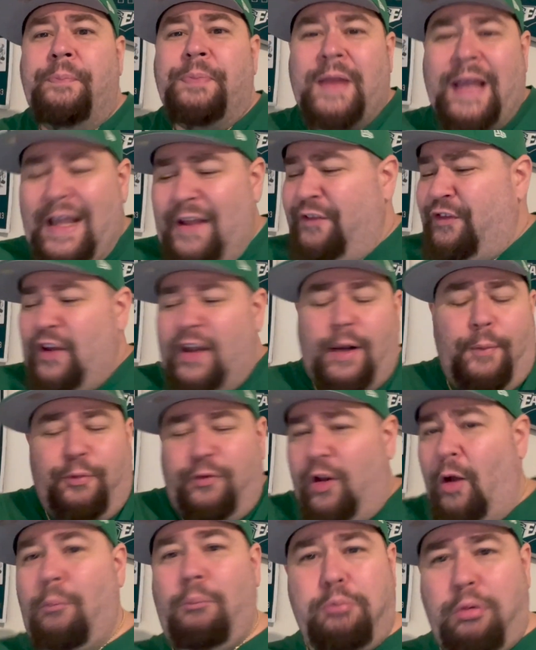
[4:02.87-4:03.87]
He set up
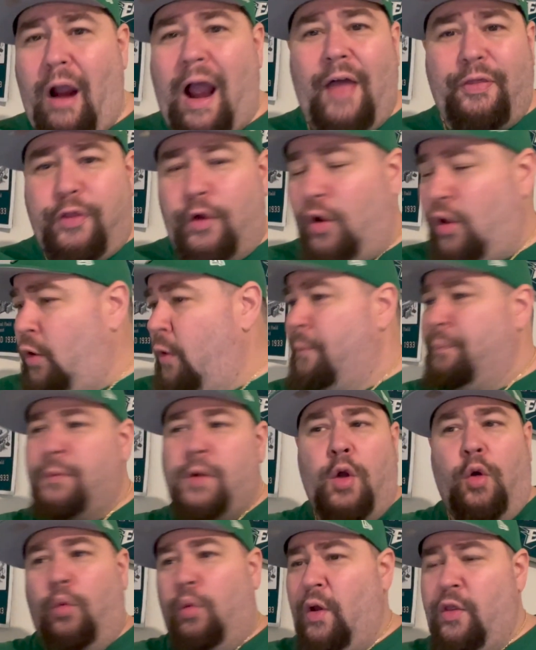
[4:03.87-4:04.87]
some brothel
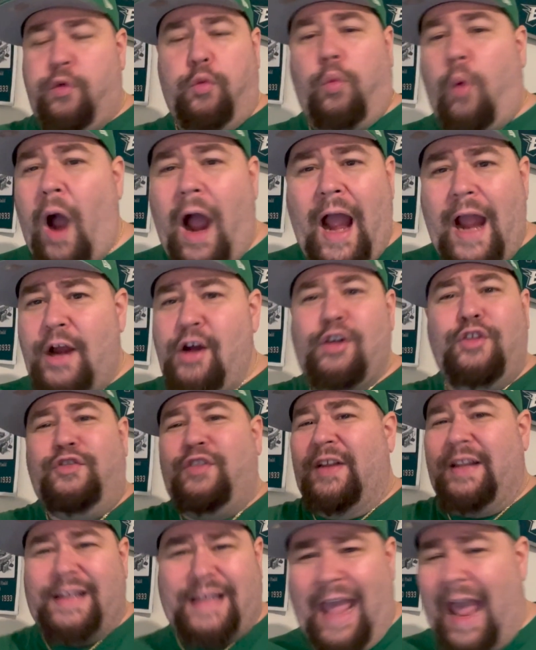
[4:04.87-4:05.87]
with wires
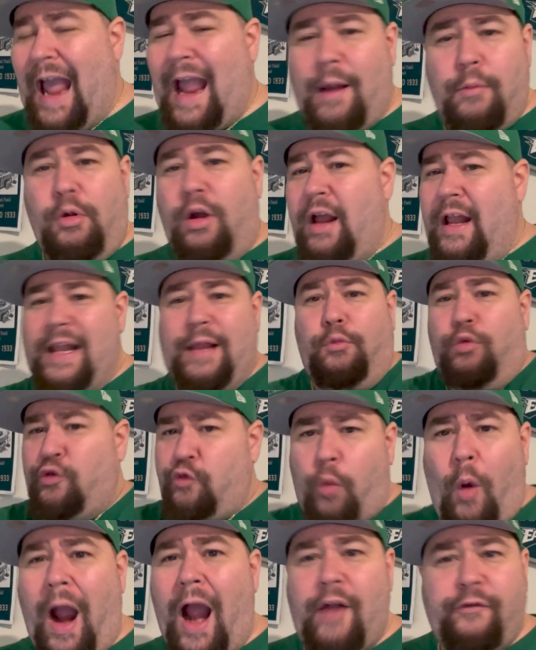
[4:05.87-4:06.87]
and camera, and it was
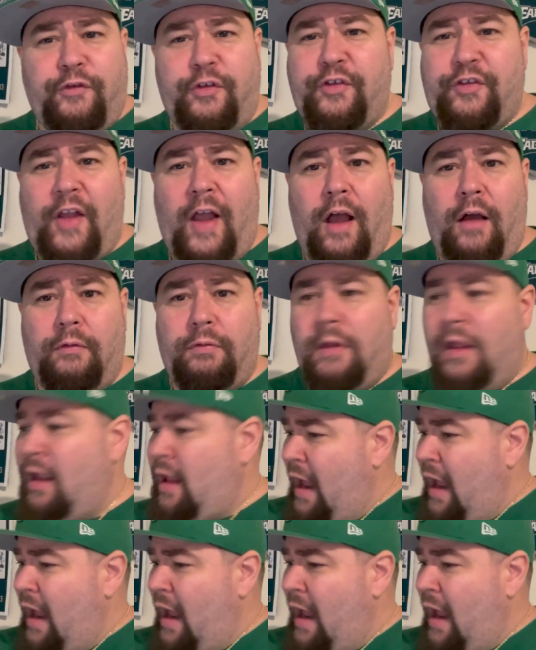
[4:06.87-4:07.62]
wired for sound.